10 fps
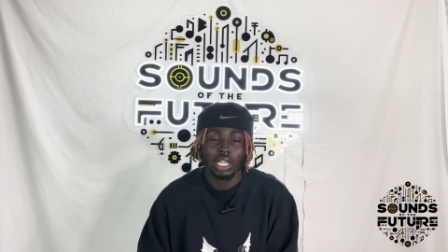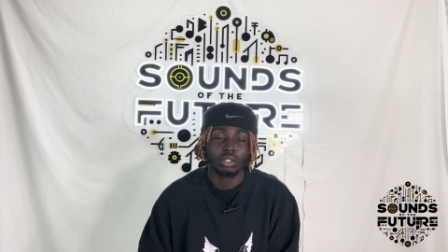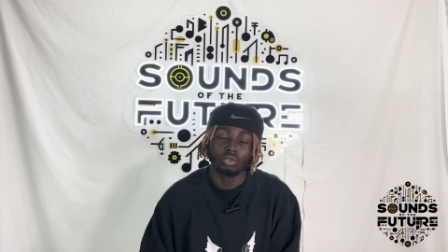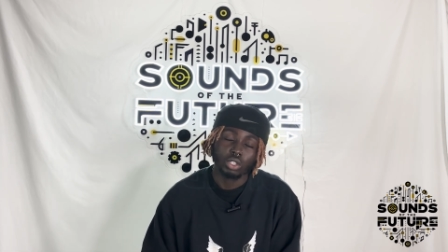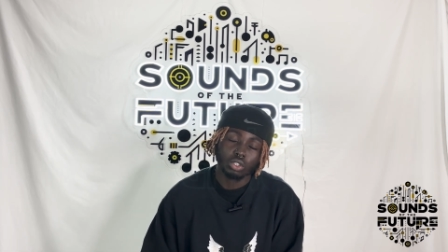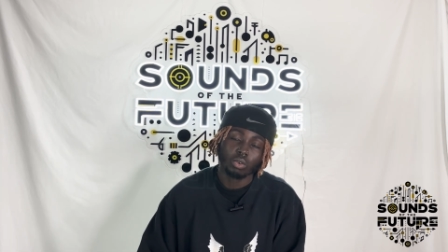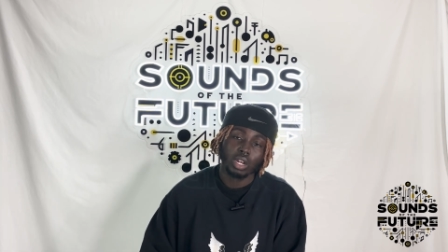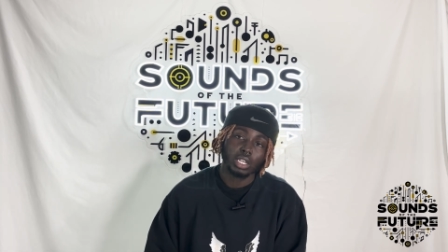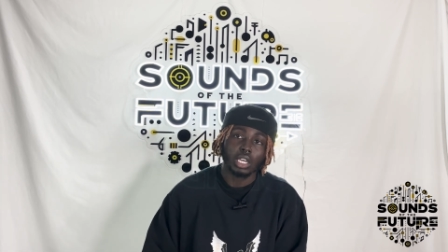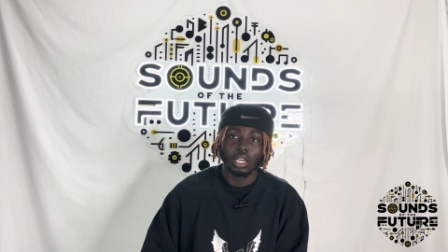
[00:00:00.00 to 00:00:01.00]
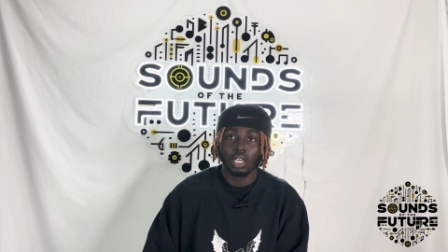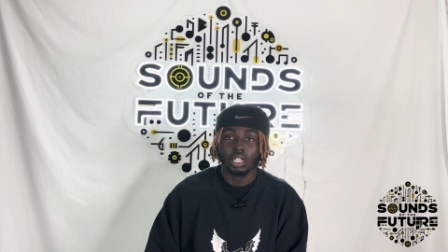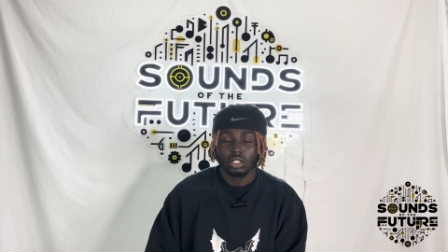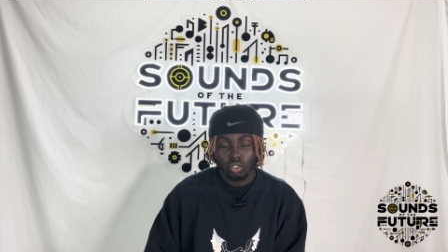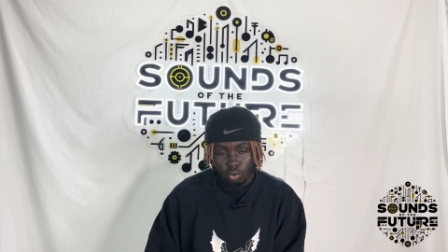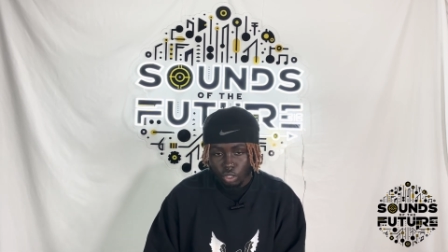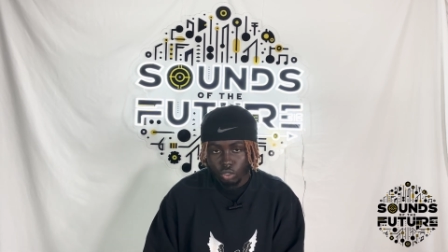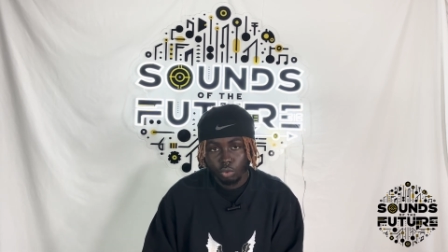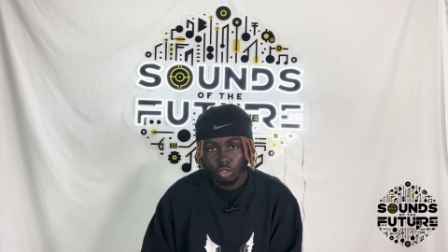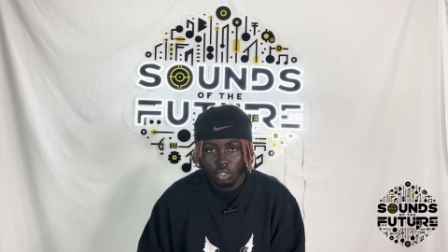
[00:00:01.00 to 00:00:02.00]
Like you just don't want to get in a
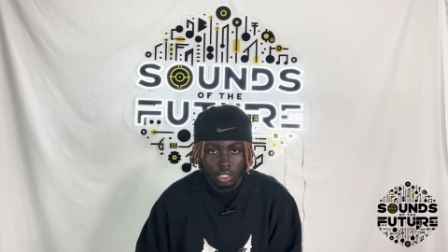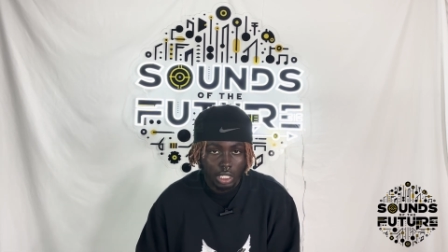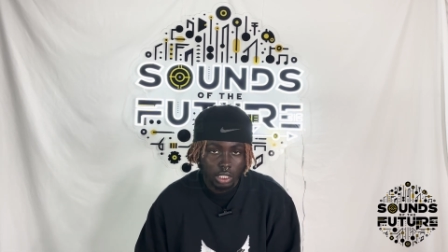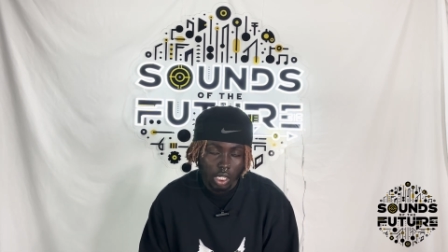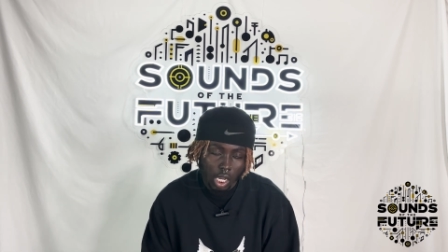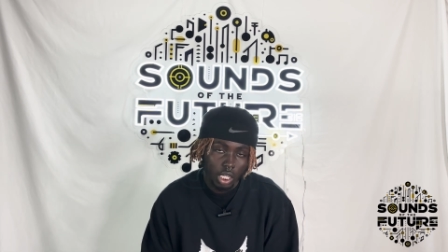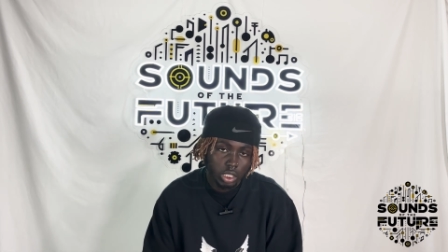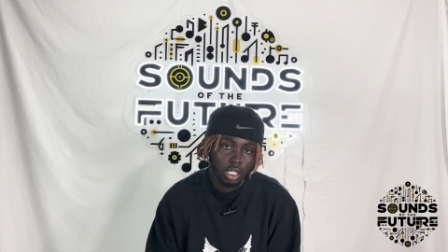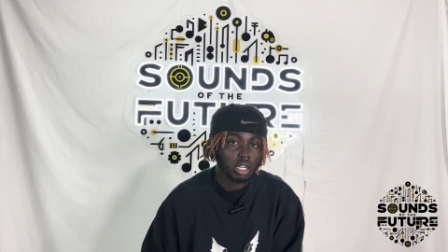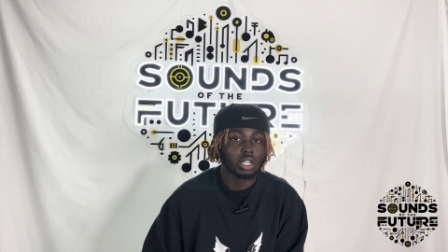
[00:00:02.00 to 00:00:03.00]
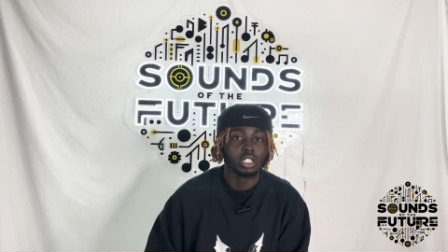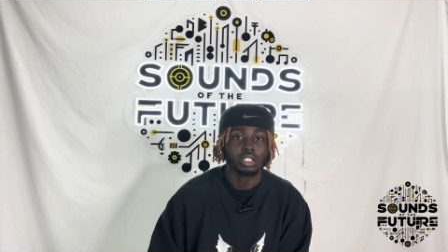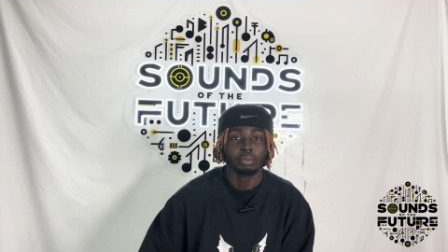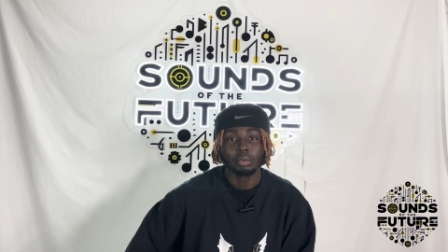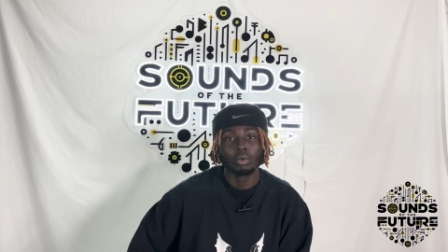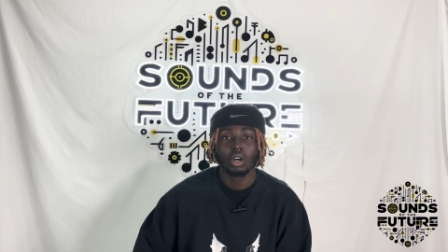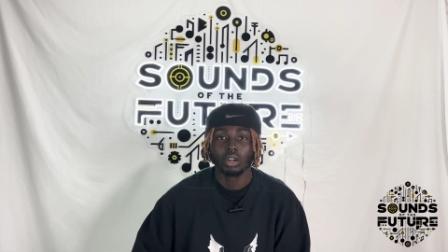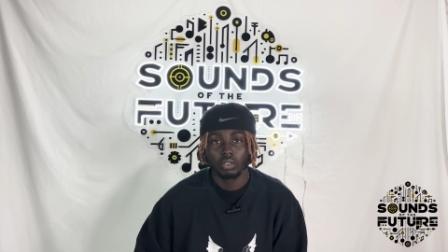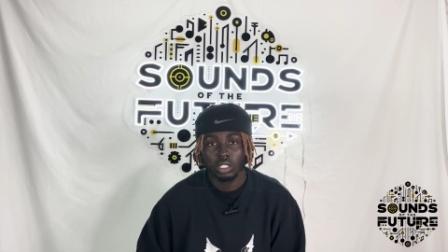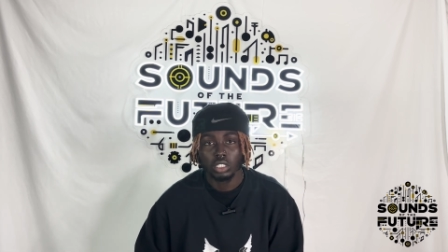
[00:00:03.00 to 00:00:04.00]
situation where you look as a content artist and people
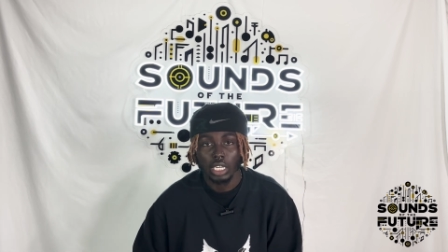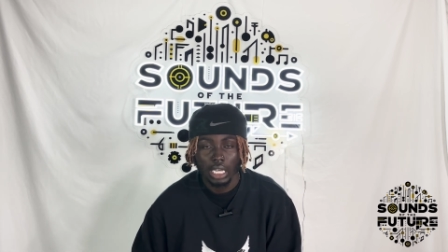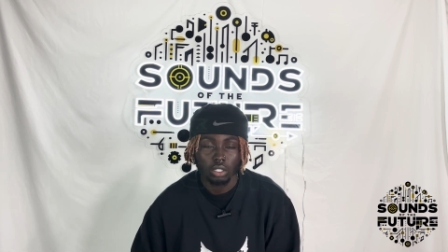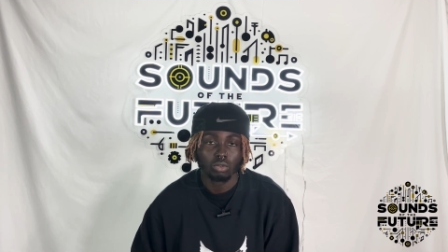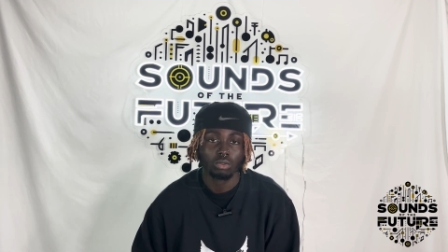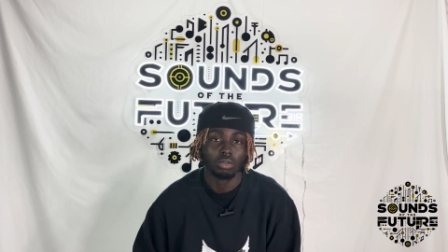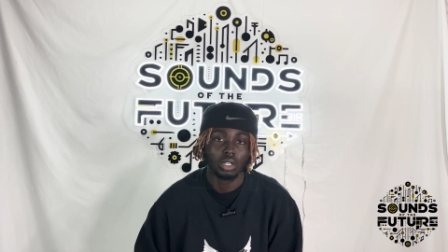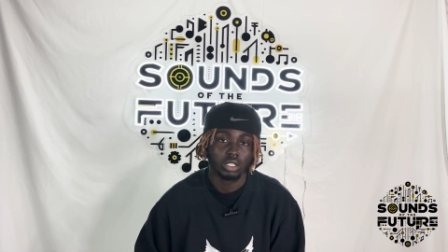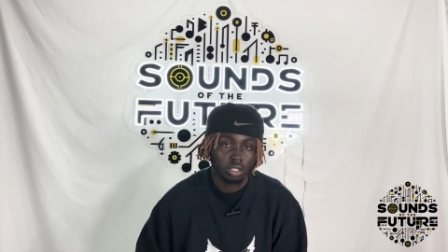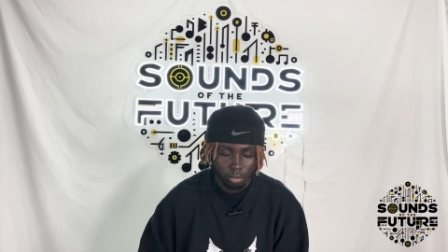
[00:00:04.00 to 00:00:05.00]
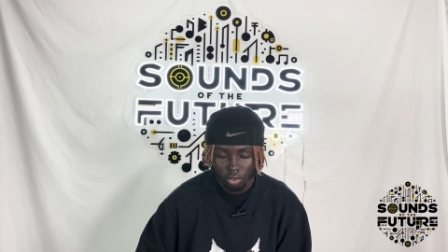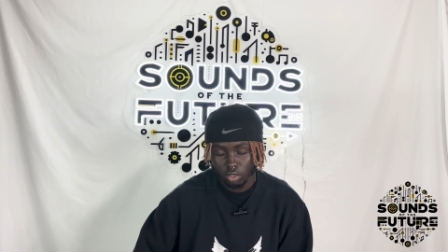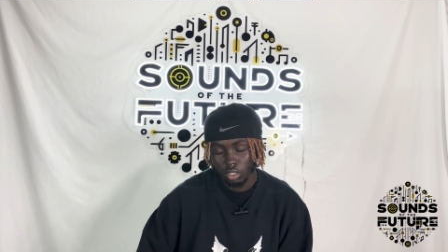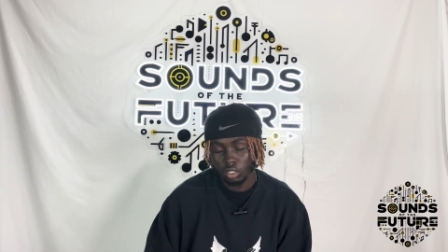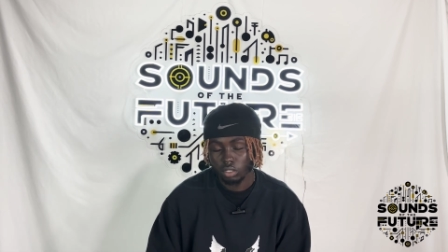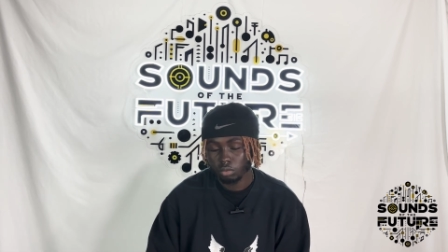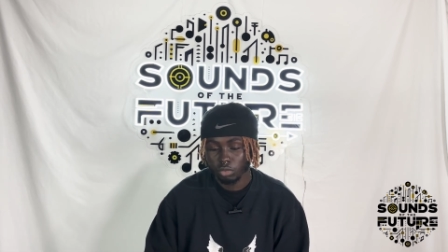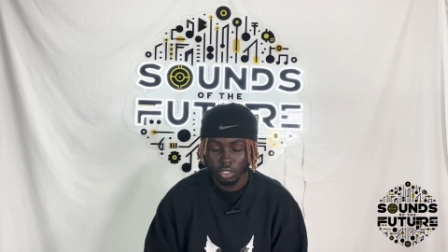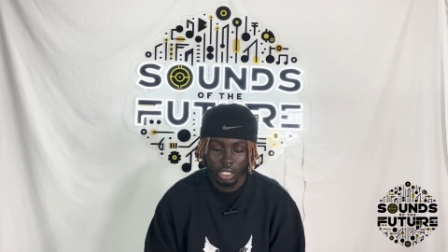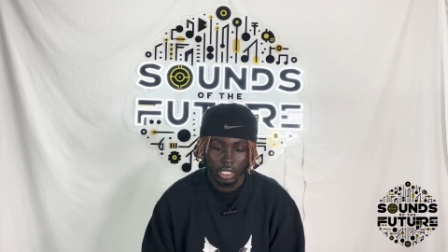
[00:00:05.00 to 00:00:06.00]
aren't really jacking you because of the music. It's
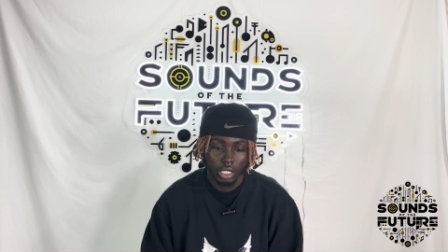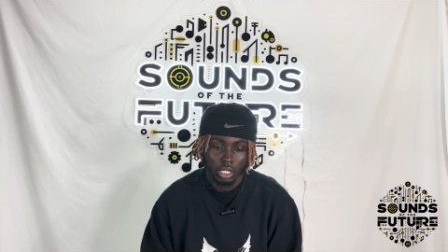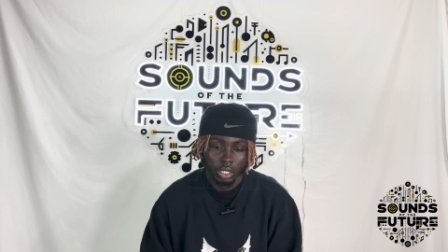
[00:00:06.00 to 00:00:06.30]
more like